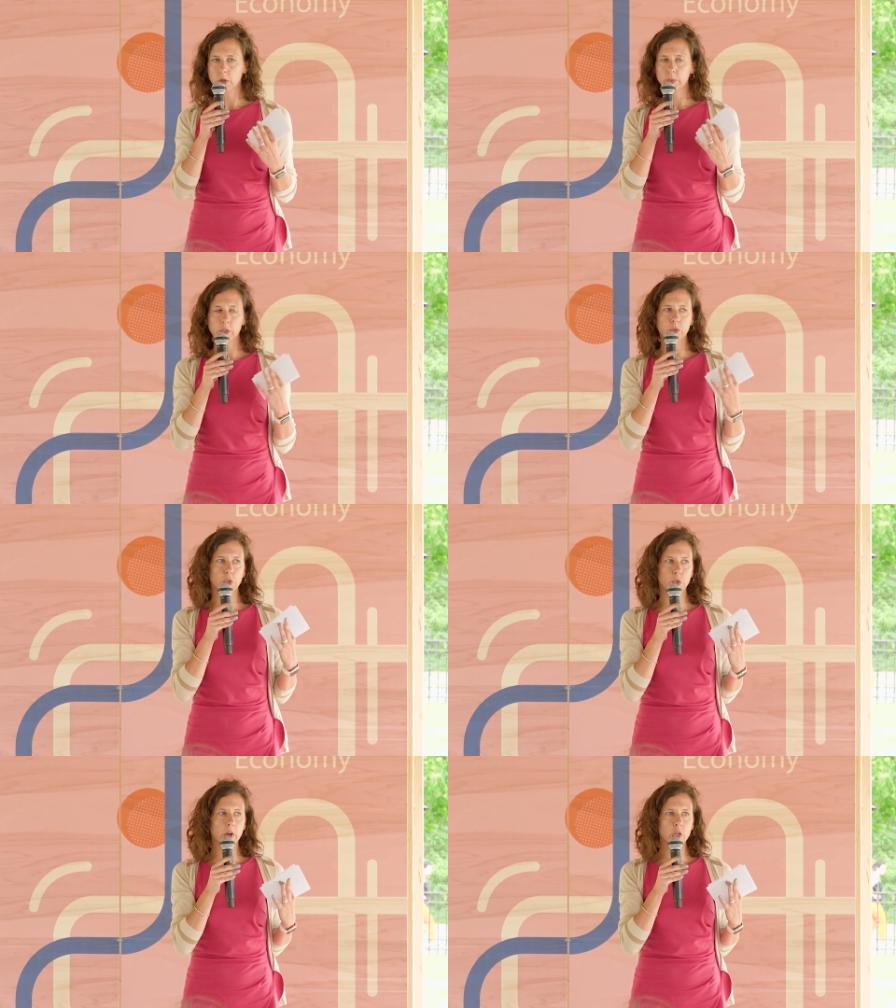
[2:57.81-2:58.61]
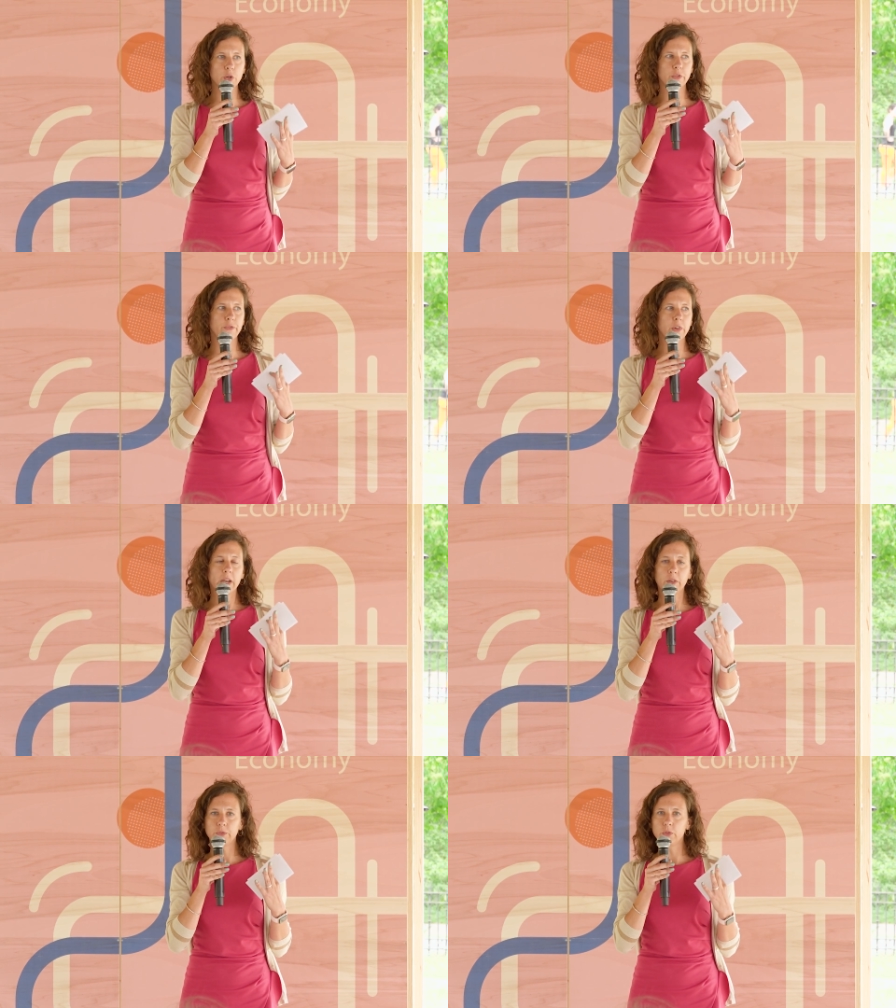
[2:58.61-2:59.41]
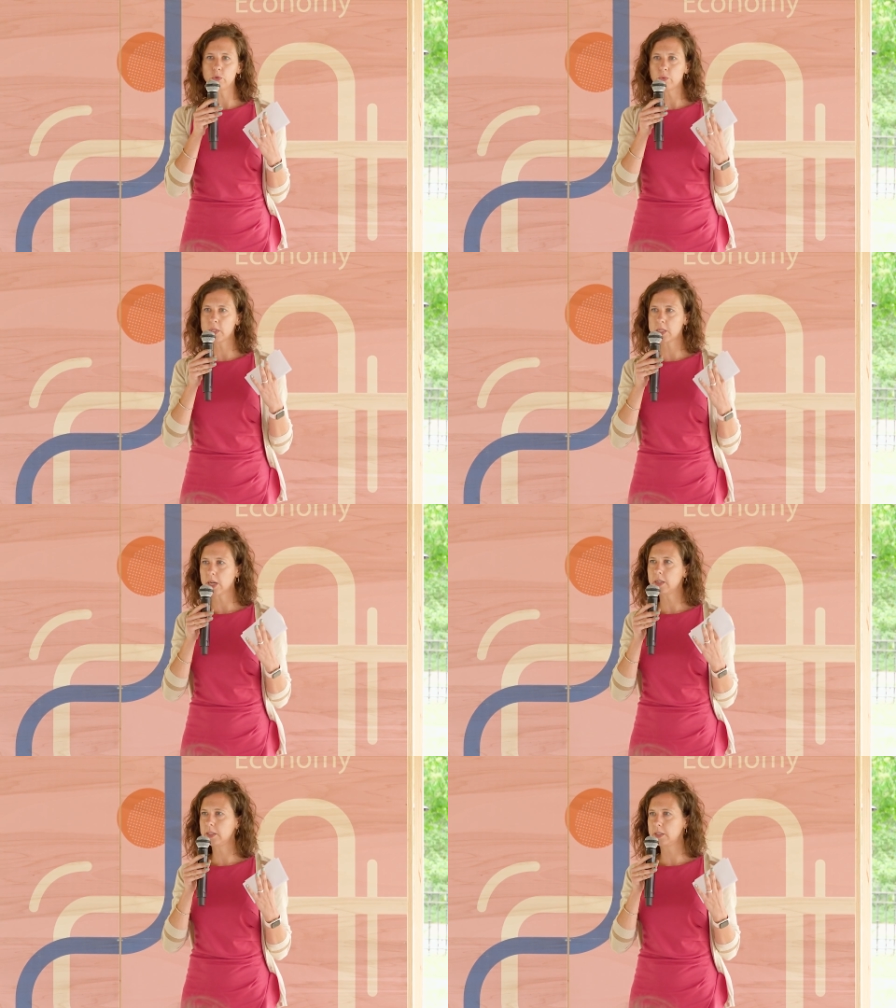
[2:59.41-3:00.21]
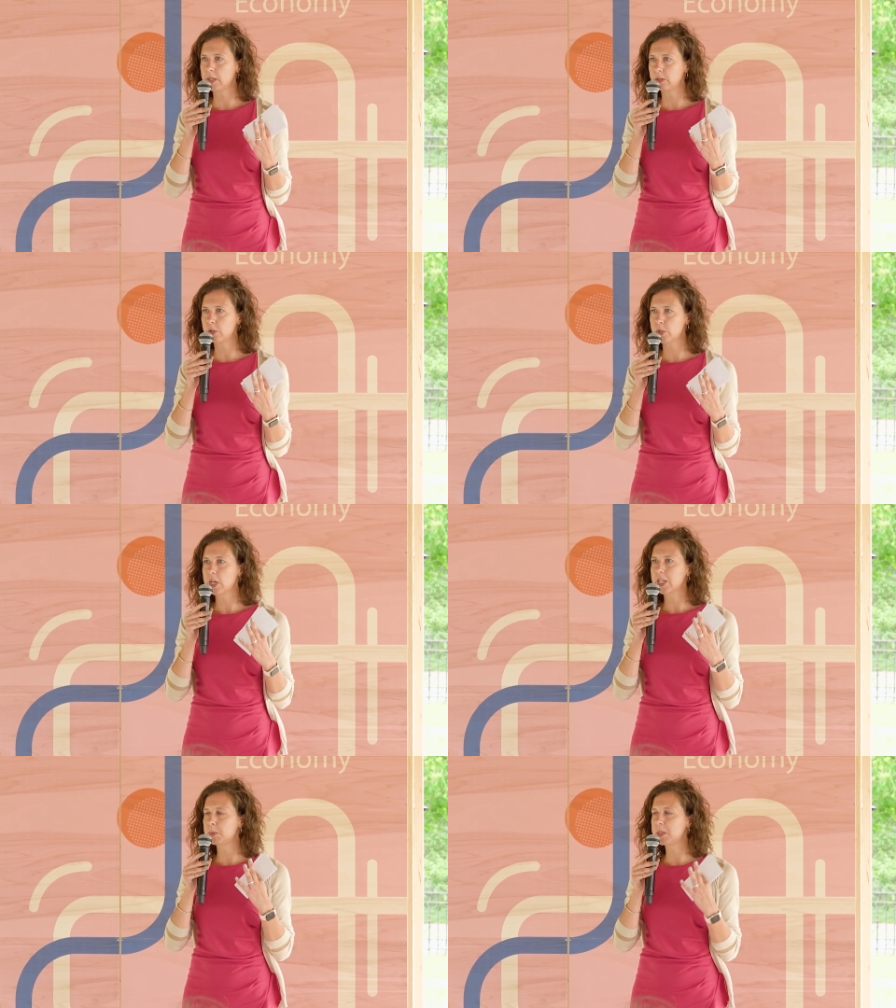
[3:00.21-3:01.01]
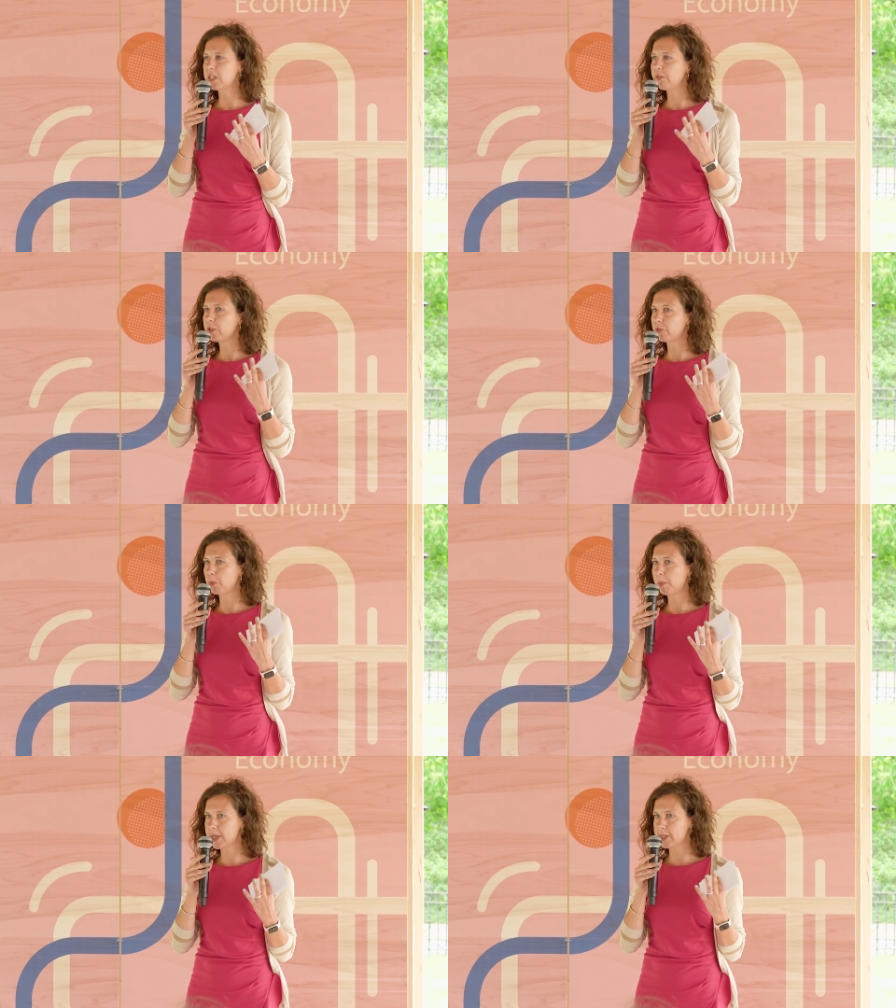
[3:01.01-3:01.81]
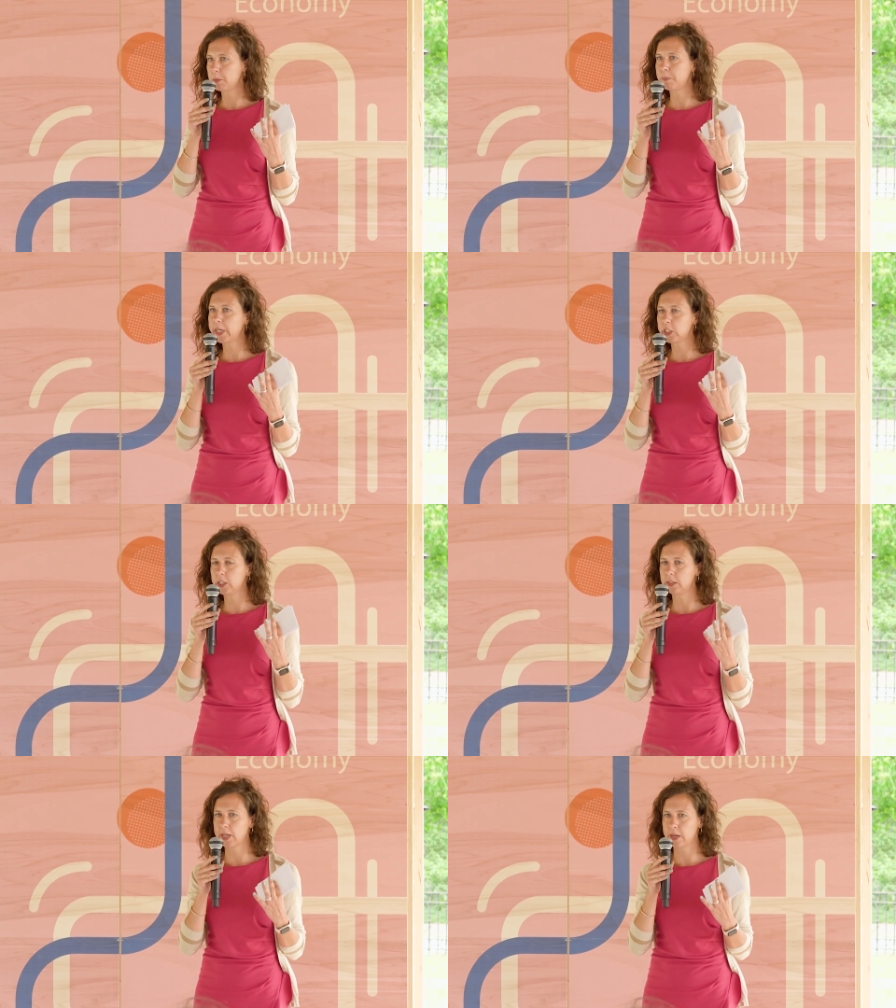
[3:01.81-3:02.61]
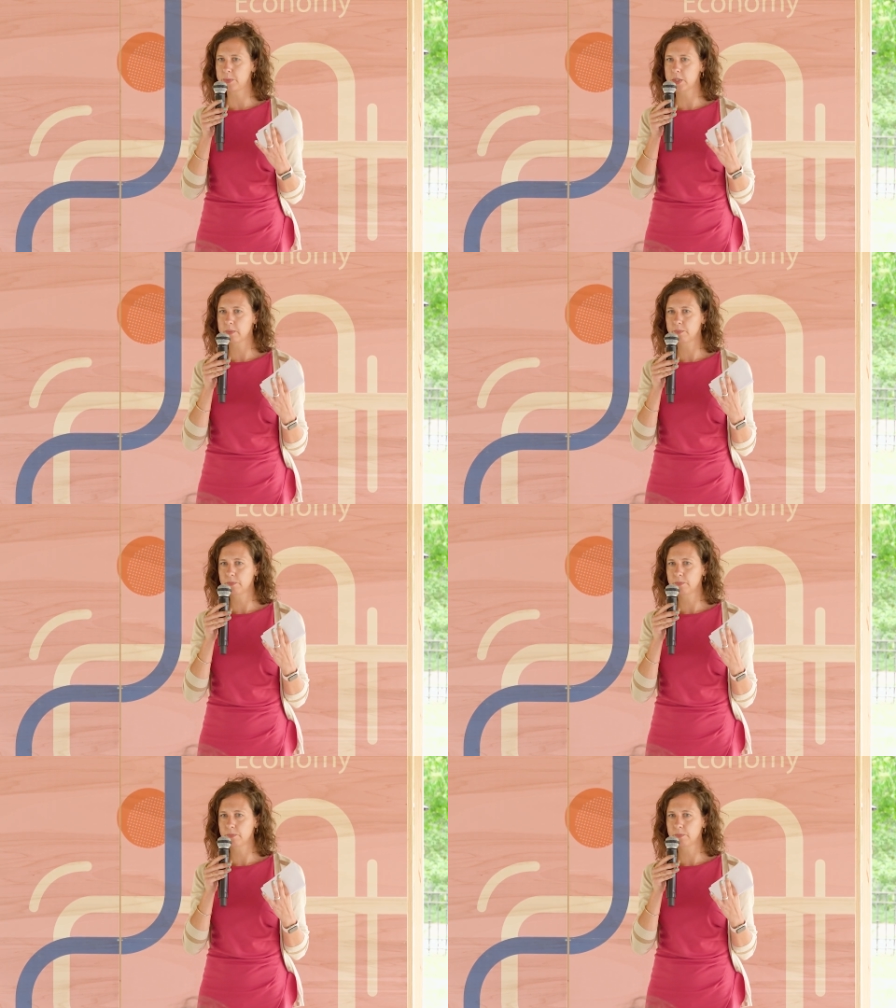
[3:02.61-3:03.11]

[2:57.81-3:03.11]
with the construction of 5 new recycling centers specific for plastic packaging types.